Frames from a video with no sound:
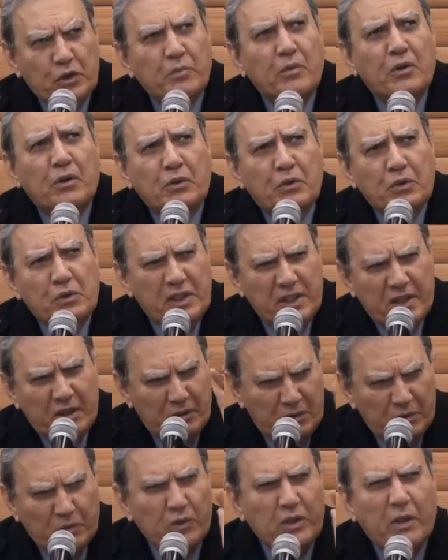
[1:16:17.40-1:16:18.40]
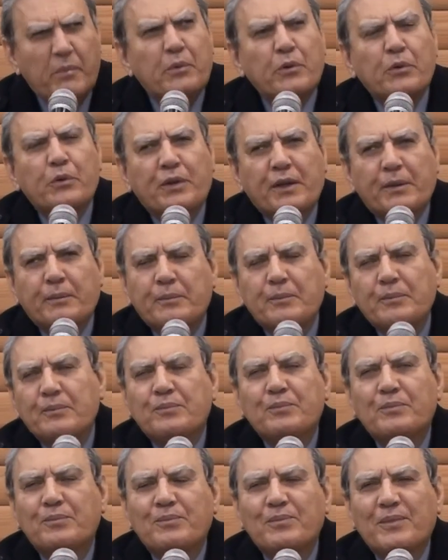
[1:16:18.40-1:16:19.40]
waiting for tomorrow to see
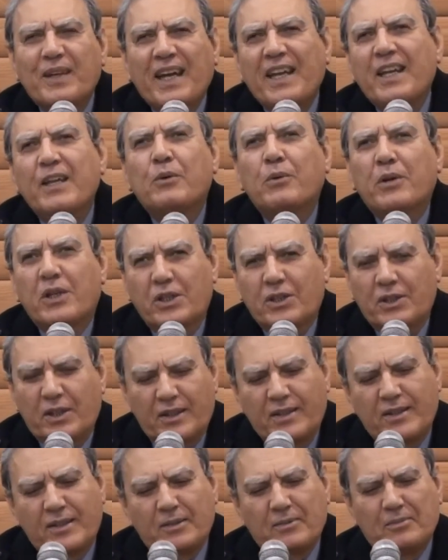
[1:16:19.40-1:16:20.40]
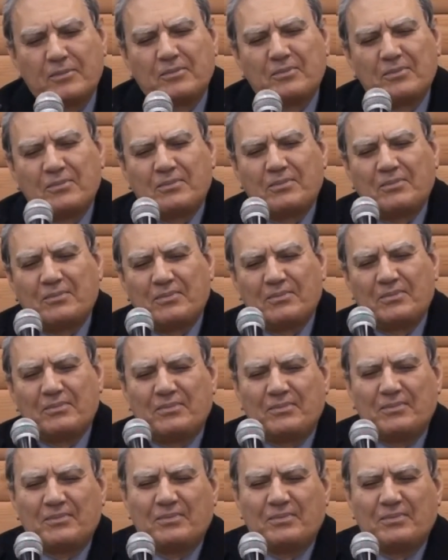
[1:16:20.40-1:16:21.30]
another program. Any questions?